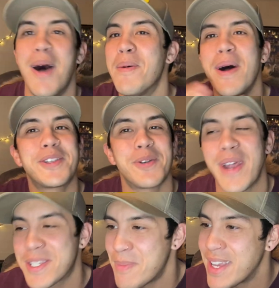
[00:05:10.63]
I'm about to
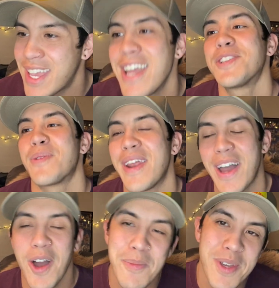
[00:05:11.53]
rest my case right
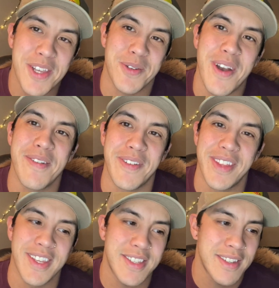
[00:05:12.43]
now. I hope you guys are ready for
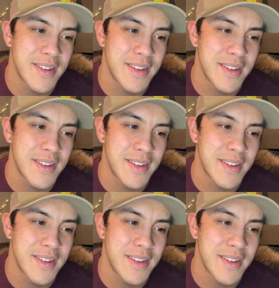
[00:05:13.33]
this.